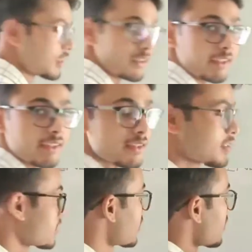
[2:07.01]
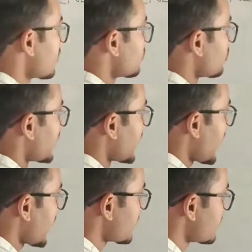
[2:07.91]
this to an
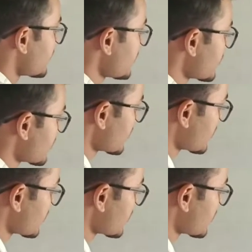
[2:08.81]
axis,